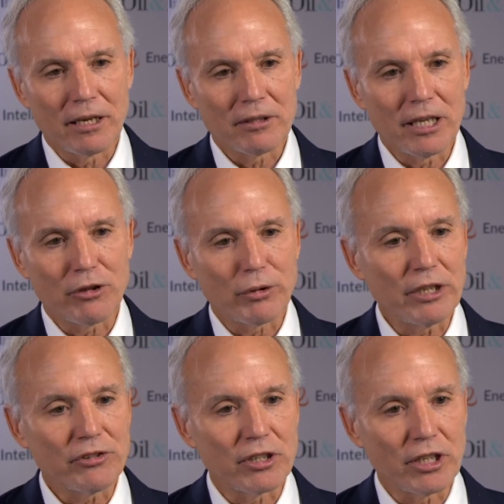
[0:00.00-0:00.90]

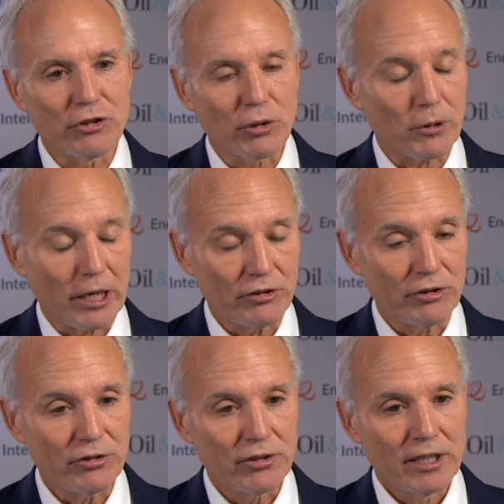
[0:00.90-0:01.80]
increase in diesel
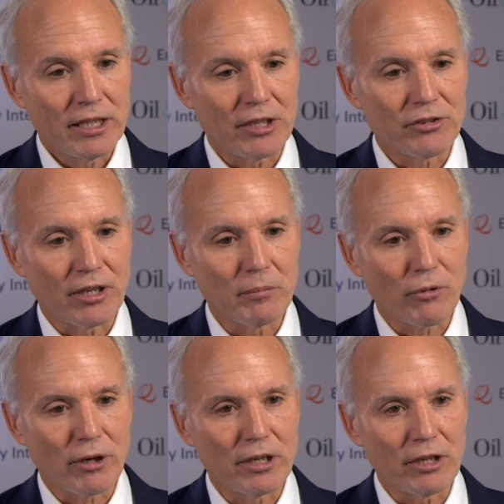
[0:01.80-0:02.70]
prices as
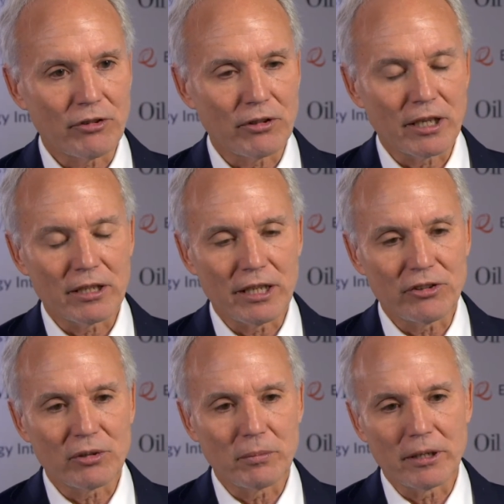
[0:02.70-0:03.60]
more distillate
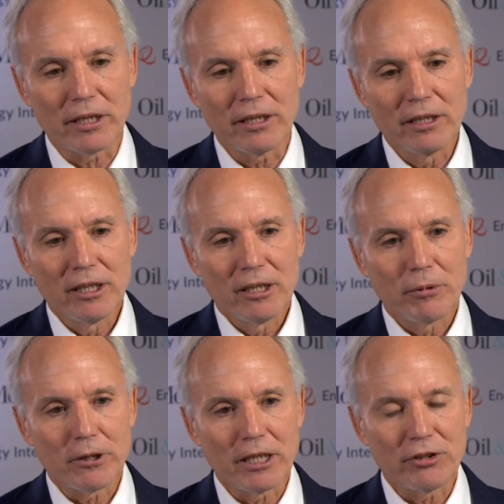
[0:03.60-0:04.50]
needs to be
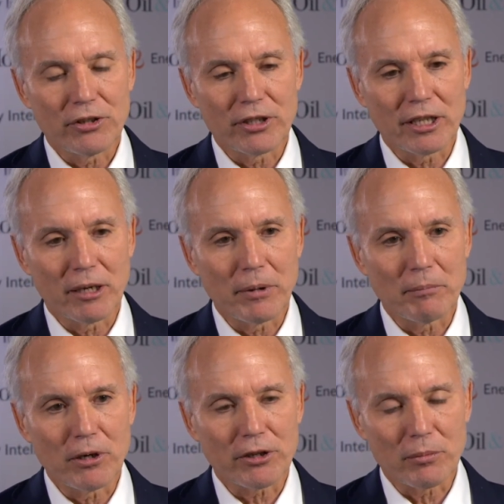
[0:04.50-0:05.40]
put into the
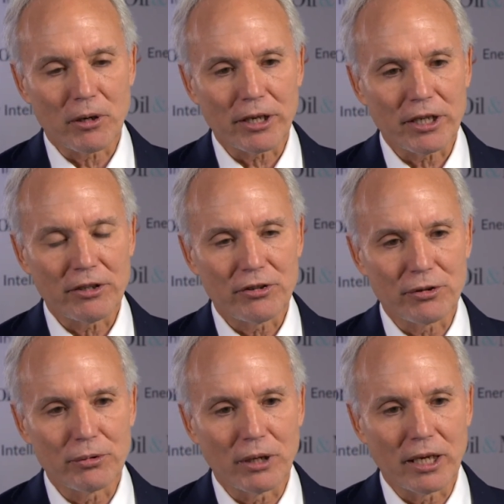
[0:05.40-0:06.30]
bunker market
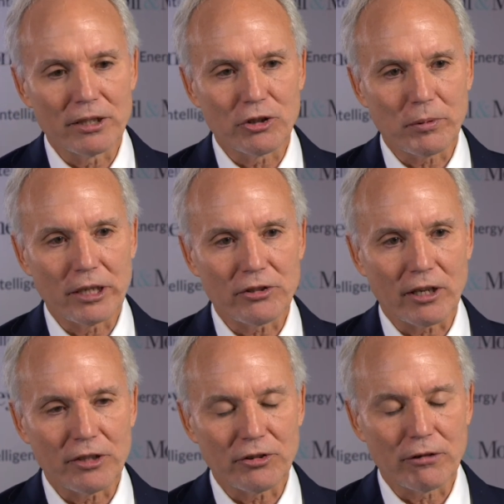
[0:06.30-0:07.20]
to displace
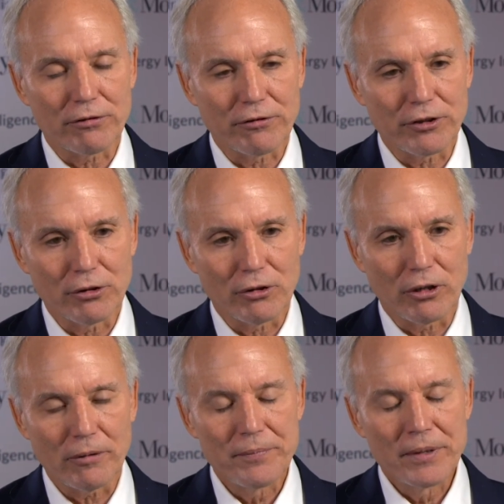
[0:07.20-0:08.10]
high sulfur fuel
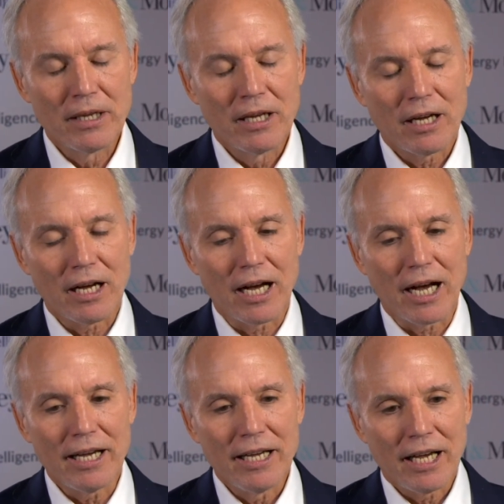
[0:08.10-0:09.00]
oil,
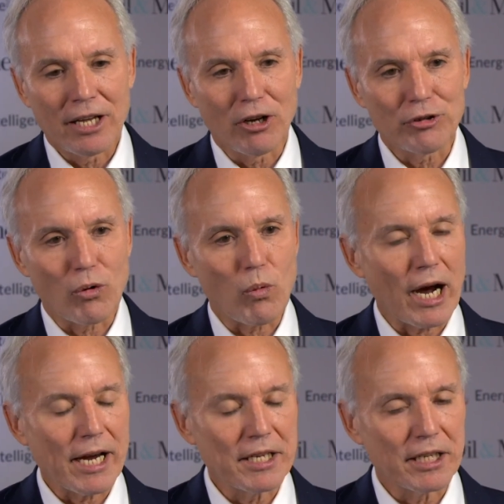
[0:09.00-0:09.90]
and also
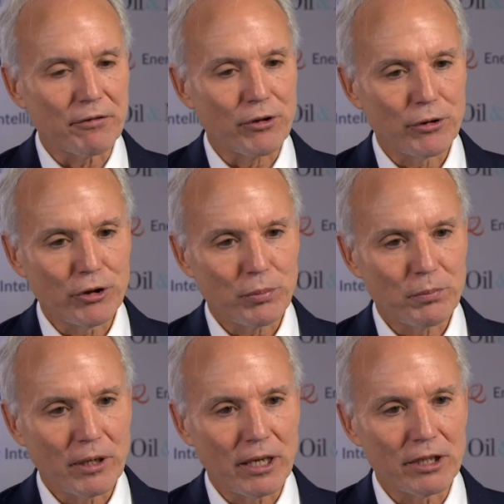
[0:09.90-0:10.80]
widening of crude
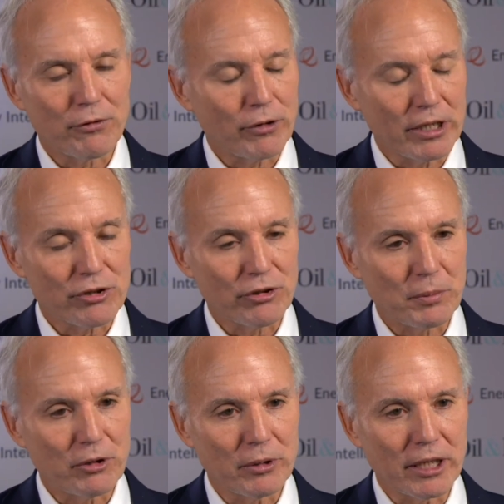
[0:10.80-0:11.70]
differentials
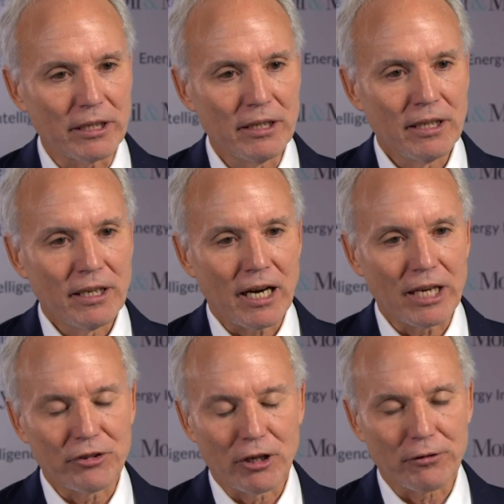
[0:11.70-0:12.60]
between
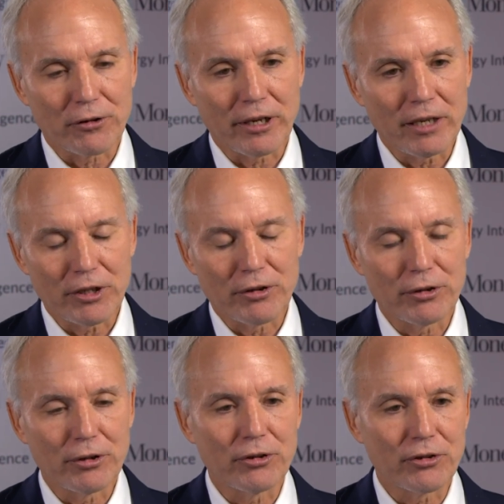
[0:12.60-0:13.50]
high sulfur heavy
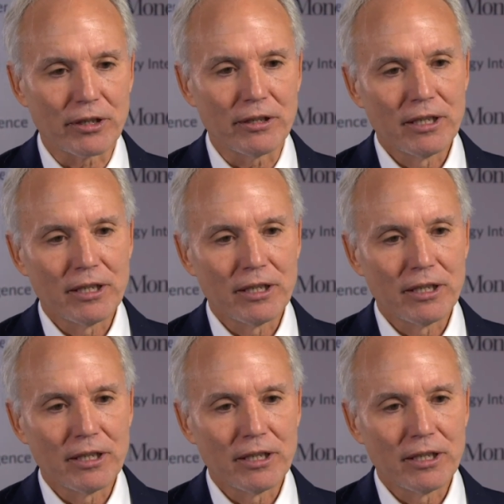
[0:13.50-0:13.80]
crudes and